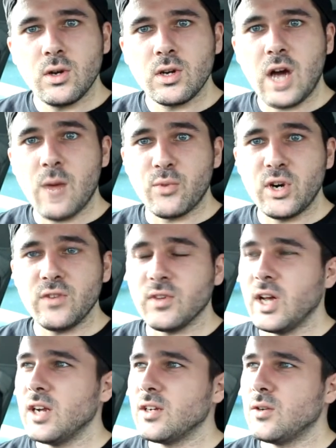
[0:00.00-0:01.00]
Can't breathe,
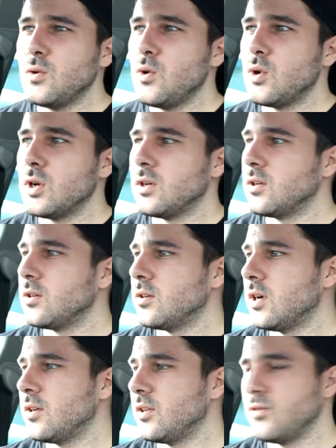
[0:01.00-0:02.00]
like, whew,
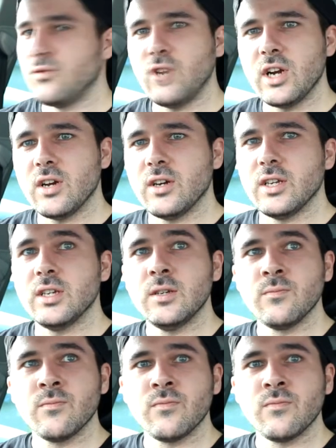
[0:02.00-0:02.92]
it's red hot in here.